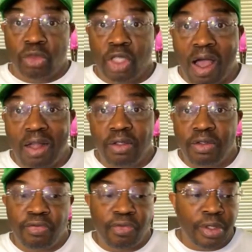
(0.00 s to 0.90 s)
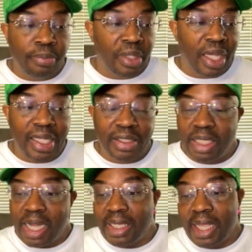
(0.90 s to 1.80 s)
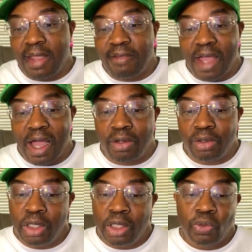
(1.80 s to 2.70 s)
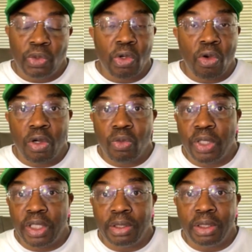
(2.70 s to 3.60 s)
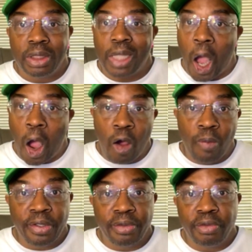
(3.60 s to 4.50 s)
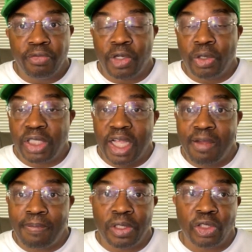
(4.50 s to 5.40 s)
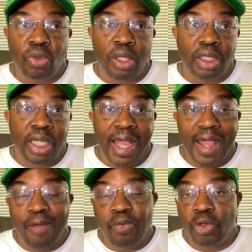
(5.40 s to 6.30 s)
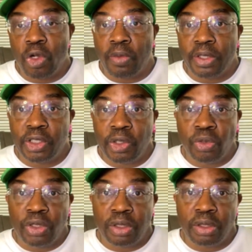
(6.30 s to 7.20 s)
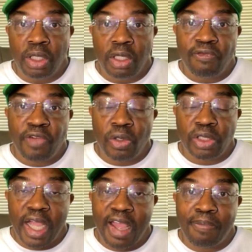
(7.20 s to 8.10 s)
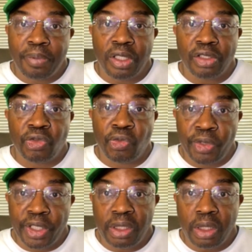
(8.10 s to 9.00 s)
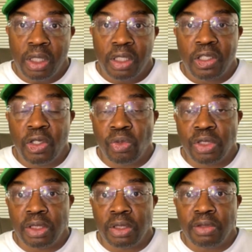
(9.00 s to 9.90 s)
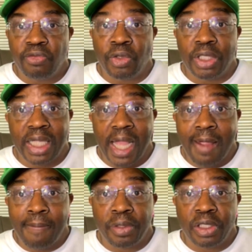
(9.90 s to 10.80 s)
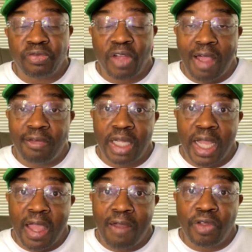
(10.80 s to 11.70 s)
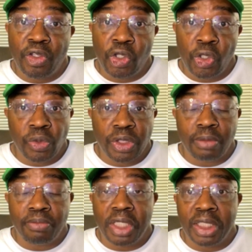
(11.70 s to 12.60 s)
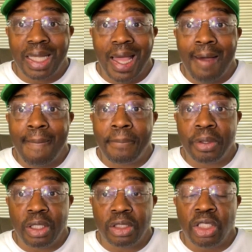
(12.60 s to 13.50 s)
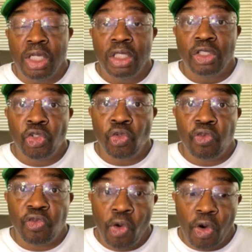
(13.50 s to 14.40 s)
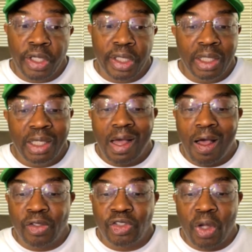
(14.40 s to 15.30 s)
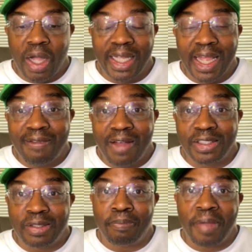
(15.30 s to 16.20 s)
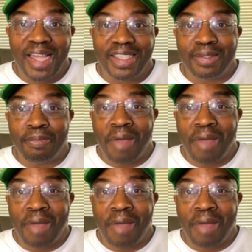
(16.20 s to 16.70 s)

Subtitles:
All of the free plays that I gave out. We're going with Auburn first half plus 1.5. We're going with Houston first half plus 3. Houston for the game plus 5.5. Houston money line plus 240. Also, I gave out Sebastian